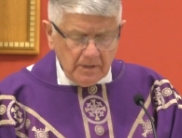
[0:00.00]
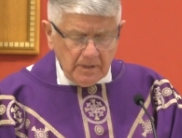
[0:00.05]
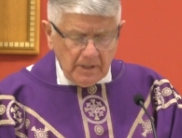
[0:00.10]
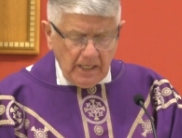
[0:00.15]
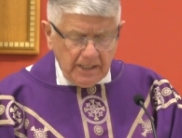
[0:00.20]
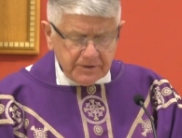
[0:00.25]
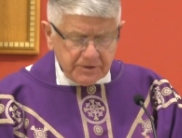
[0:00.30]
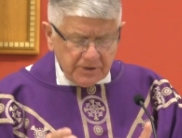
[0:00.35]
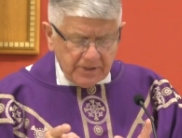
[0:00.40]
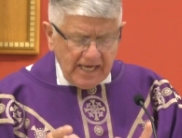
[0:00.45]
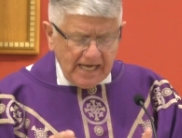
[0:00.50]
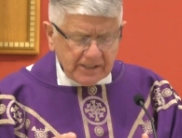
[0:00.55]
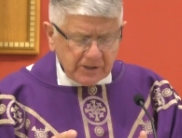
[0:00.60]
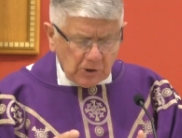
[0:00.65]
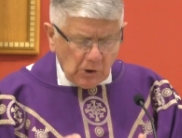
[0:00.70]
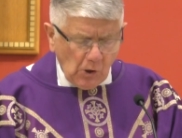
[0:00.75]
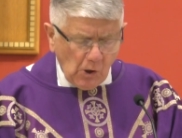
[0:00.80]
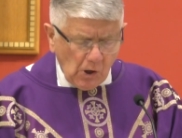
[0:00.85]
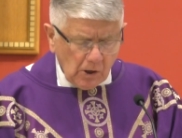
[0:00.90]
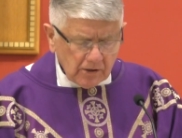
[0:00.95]
and to that
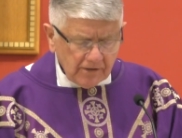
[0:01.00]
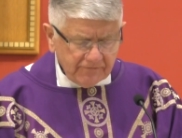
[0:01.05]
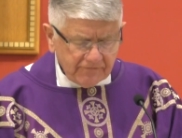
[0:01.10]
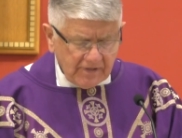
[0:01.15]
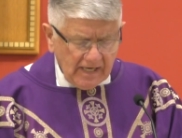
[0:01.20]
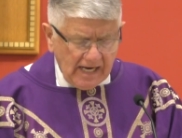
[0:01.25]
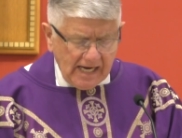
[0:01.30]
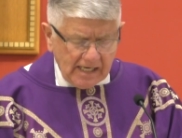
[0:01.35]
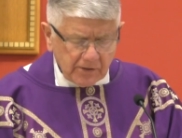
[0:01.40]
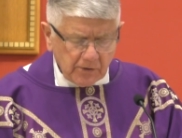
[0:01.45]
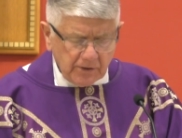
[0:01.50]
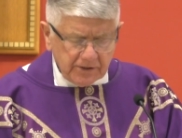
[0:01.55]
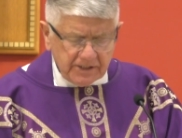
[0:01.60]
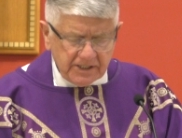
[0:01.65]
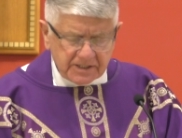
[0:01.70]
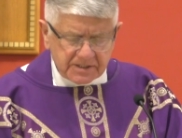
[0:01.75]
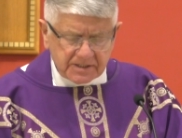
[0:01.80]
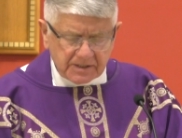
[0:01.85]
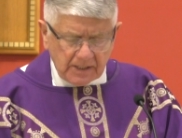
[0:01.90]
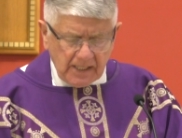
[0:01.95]
call of God on
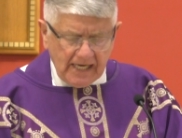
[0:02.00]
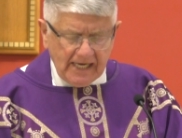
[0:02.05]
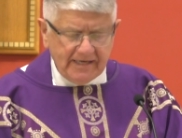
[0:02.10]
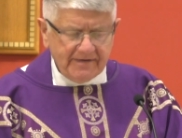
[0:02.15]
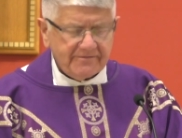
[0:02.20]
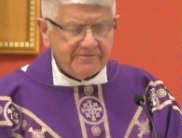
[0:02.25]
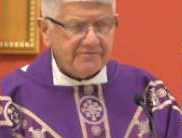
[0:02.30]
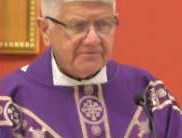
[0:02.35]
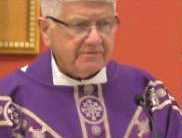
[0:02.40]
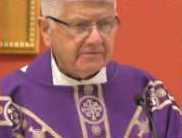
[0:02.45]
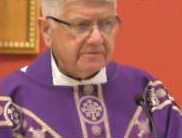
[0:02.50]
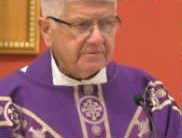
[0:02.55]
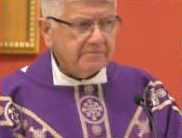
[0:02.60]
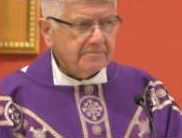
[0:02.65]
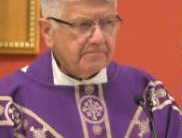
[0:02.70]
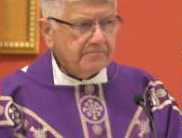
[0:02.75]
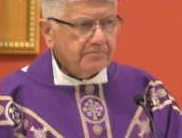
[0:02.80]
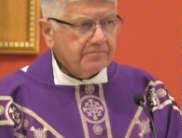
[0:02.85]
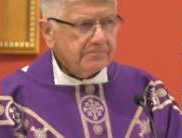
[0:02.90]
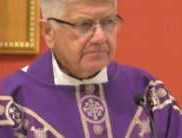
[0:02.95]
his life
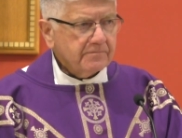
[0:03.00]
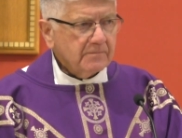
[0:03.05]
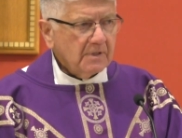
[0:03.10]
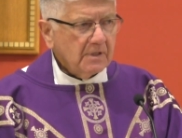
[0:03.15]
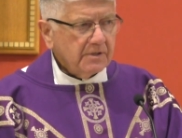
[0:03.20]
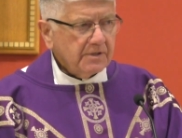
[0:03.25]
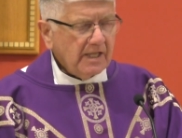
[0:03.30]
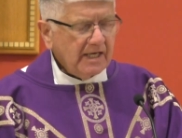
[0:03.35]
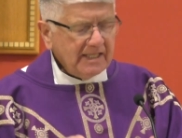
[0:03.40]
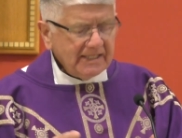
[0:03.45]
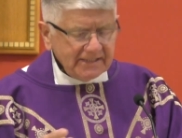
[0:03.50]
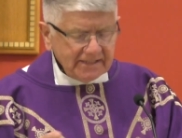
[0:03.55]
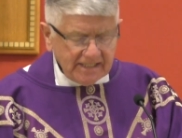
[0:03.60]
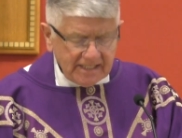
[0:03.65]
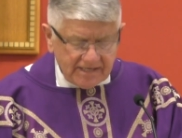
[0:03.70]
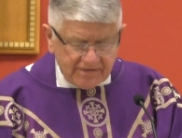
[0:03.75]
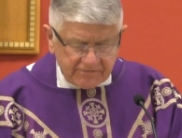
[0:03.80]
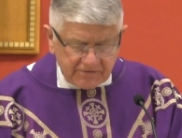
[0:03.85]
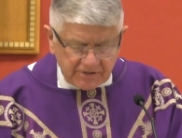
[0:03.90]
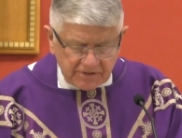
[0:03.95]
that he
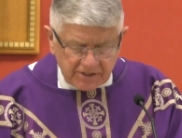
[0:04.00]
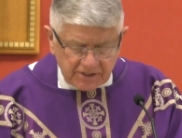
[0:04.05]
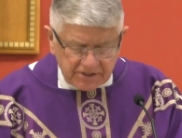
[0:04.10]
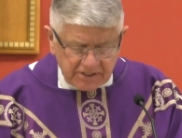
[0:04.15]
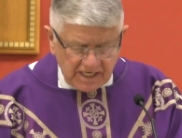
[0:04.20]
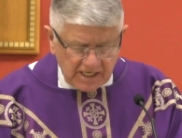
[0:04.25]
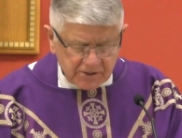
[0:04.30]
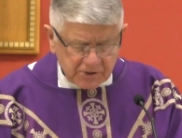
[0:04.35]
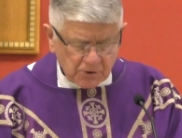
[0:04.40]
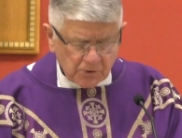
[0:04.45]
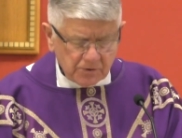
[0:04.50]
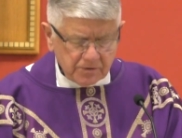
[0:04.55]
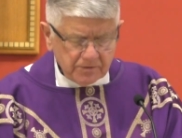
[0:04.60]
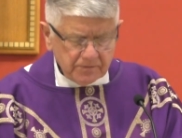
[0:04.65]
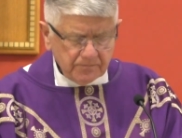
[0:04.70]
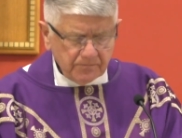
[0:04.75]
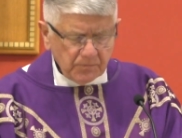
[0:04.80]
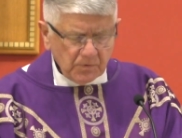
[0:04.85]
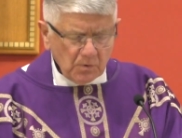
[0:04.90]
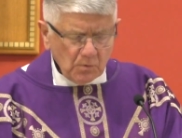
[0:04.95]
lived in the desert,
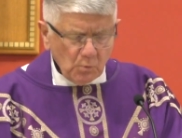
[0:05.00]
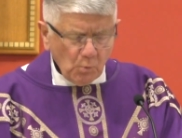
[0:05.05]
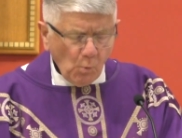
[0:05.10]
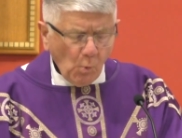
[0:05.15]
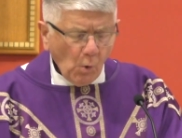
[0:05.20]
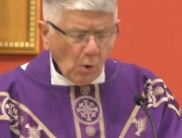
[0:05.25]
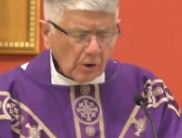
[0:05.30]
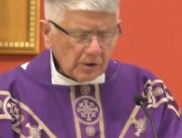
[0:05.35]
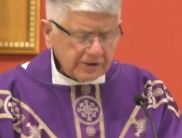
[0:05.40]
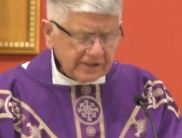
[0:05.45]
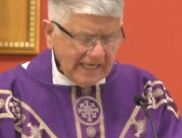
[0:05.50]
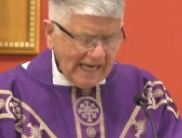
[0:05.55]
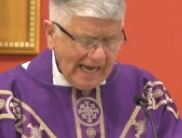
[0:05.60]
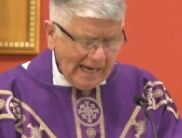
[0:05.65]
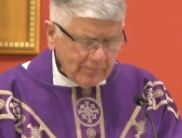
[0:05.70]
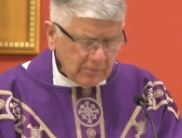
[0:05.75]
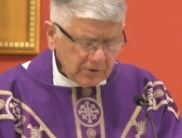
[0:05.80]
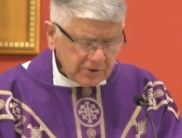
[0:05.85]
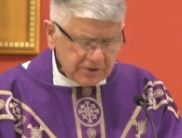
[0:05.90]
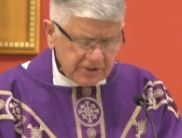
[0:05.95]
wore
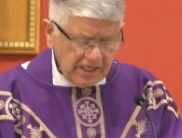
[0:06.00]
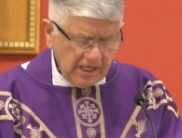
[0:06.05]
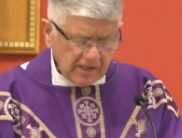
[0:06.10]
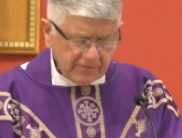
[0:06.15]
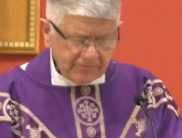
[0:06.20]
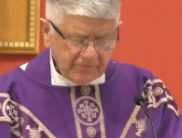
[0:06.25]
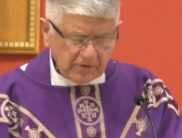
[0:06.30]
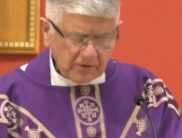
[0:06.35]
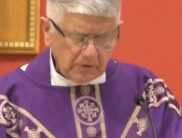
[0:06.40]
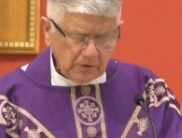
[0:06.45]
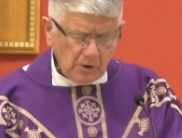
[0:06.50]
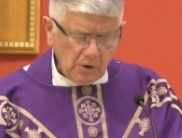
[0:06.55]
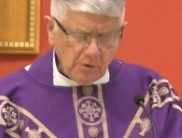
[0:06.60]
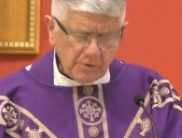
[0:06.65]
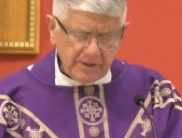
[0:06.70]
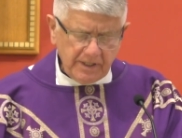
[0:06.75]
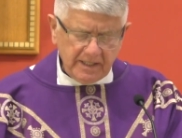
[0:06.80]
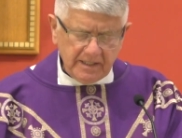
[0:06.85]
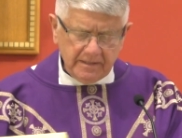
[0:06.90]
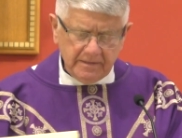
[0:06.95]
camel's hair for
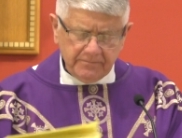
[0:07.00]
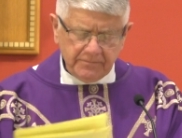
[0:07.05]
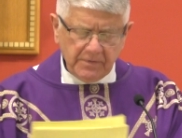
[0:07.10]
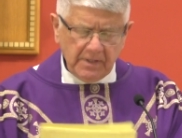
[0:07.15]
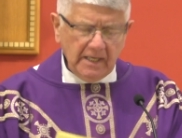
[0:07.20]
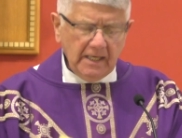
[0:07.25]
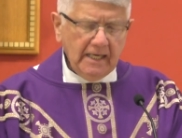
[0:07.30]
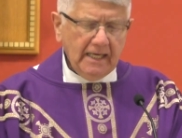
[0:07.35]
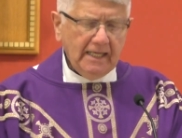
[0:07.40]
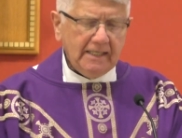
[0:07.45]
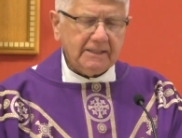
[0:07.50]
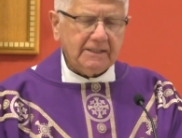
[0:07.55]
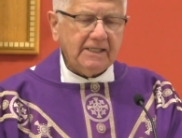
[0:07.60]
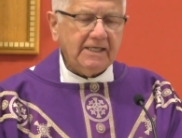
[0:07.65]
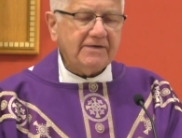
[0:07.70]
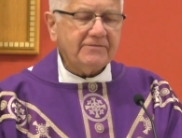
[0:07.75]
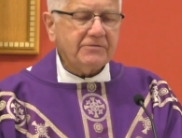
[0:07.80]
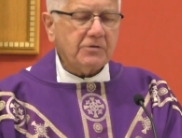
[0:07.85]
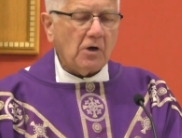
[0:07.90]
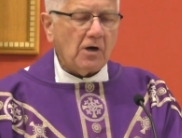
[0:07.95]
clothing, and
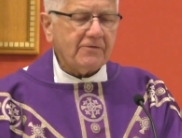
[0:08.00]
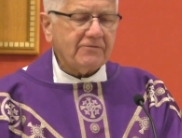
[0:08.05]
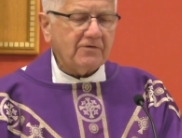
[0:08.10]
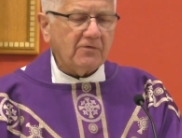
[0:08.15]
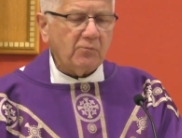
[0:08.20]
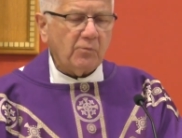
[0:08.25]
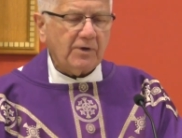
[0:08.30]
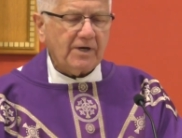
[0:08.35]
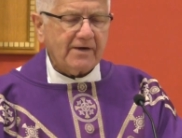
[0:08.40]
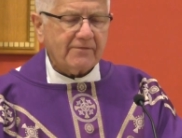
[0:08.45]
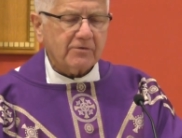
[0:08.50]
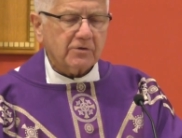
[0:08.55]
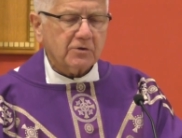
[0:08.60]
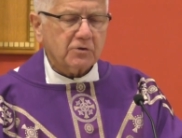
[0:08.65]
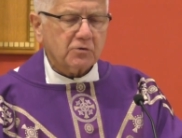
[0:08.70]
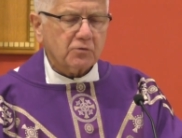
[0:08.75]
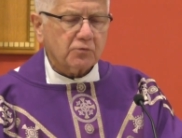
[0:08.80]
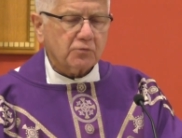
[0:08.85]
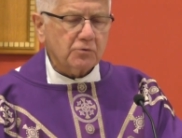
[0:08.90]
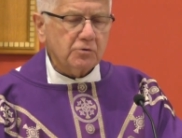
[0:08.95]
lived off of whatever
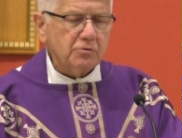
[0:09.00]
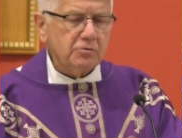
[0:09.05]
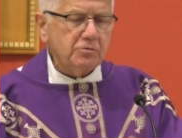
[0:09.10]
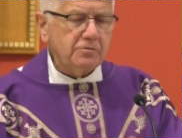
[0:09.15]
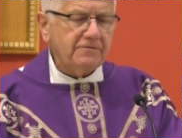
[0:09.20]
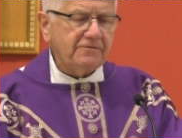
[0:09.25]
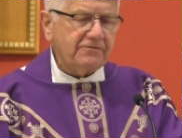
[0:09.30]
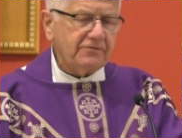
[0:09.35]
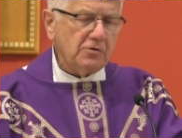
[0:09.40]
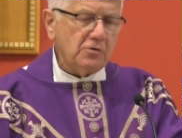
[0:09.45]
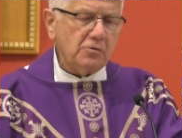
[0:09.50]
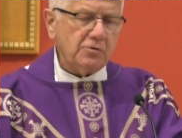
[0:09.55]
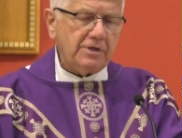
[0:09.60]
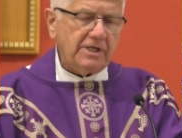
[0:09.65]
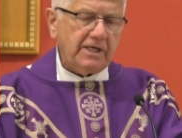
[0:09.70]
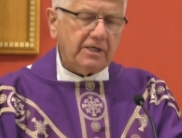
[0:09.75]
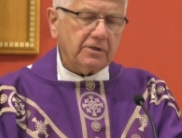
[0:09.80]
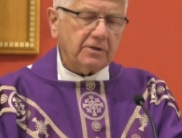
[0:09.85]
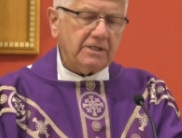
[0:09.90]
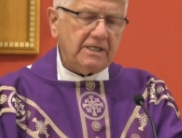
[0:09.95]
crude food
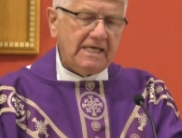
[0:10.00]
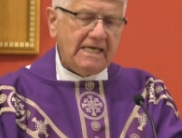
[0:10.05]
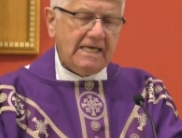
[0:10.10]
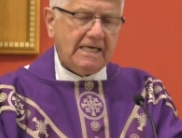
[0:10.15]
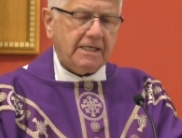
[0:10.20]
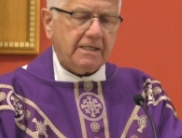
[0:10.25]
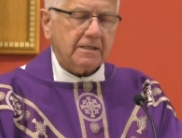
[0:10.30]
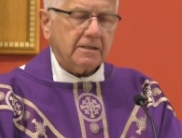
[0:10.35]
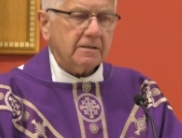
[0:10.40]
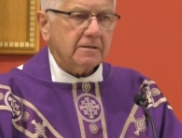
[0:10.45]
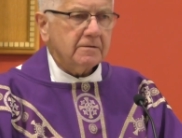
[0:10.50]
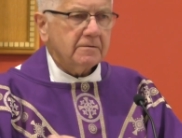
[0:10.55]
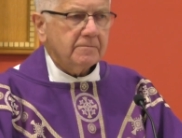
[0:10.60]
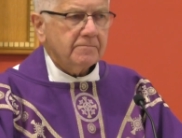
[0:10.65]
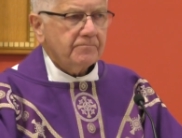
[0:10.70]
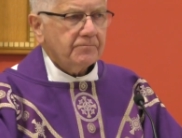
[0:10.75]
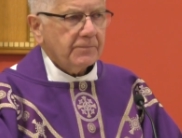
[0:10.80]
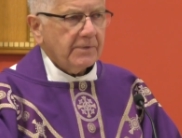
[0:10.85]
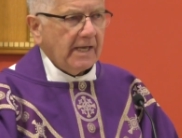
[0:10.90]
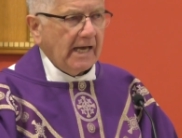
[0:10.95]
he could eke
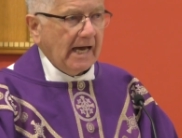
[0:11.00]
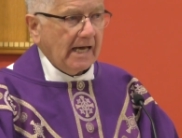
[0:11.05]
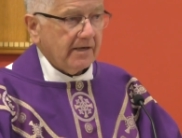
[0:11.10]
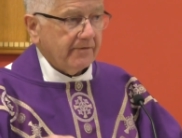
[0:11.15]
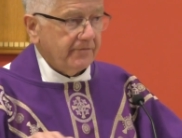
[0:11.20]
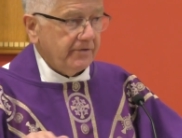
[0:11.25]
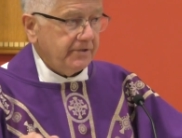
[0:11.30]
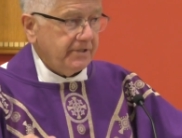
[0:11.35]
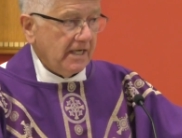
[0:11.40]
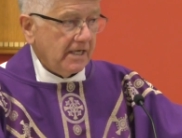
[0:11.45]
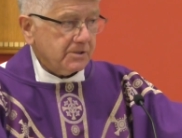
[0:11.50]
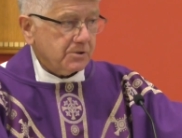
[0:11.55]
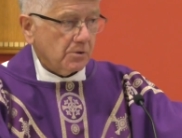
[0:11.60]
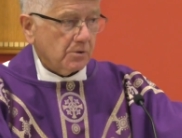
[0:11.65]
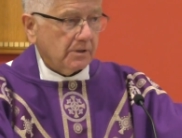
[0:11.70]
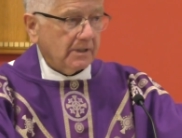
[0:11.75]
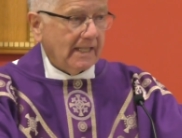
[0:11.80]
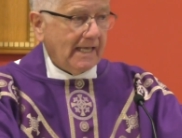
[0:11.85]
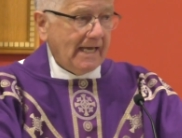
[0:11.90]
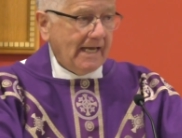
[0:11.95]
out of the
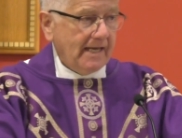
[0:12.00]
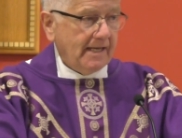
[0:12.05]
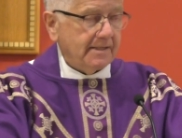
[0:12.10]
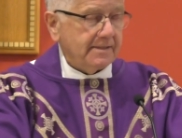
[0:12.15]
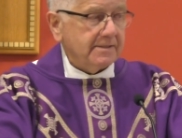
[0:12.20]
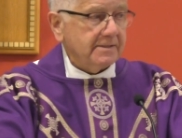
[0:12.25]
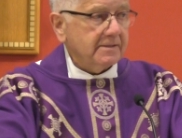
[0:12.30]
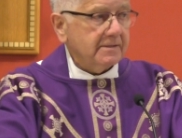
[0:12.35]
desert land.